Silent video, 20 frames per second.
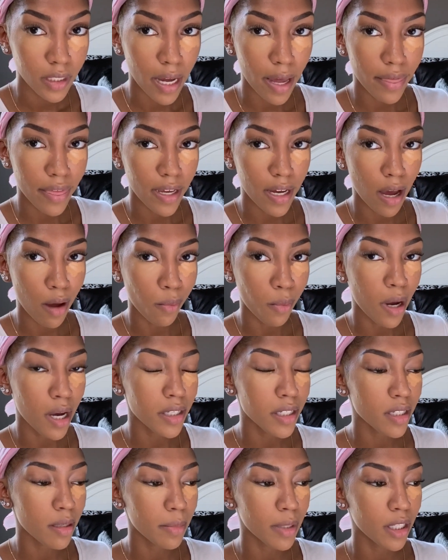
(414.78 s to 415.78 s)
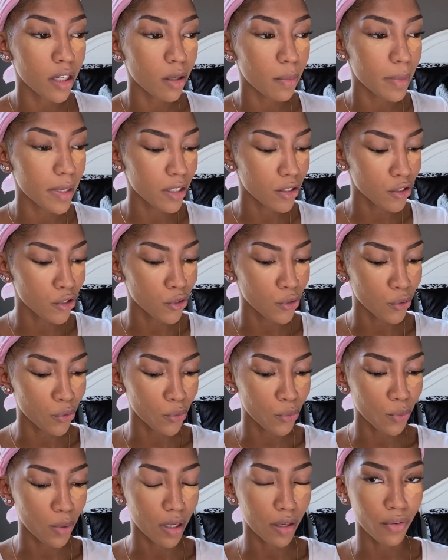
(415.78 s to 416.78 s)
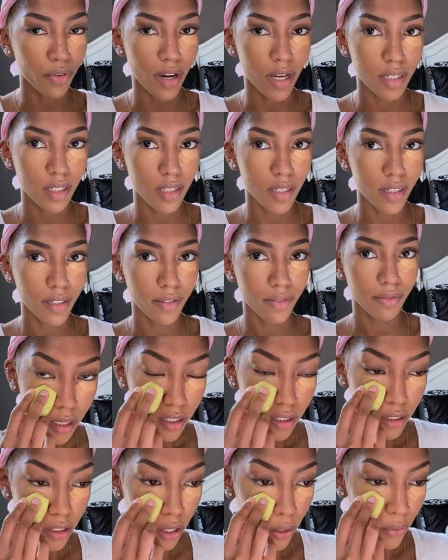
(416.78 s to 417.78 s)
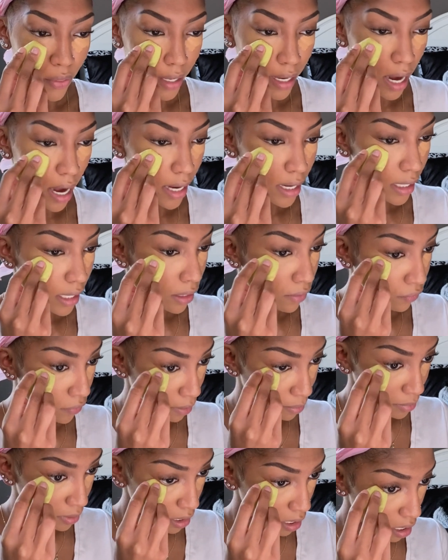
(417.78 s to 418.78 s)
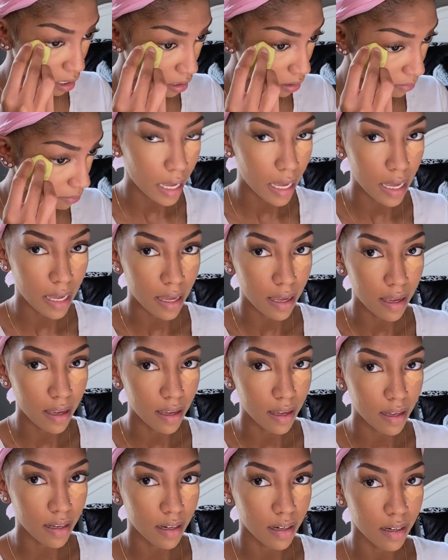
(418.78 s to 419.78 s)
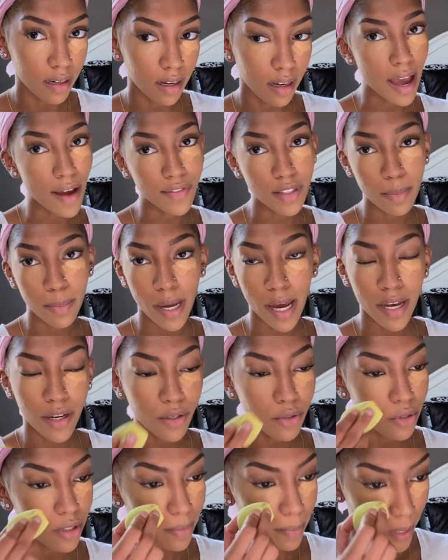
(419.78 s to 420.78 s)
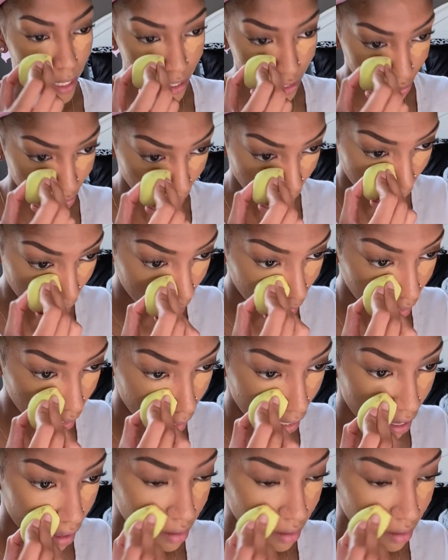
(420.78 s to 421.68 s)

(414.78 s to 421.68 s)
I think I washed them a little bit too aggressive, so they kind of get ripped up, and I have to buy a new sponge like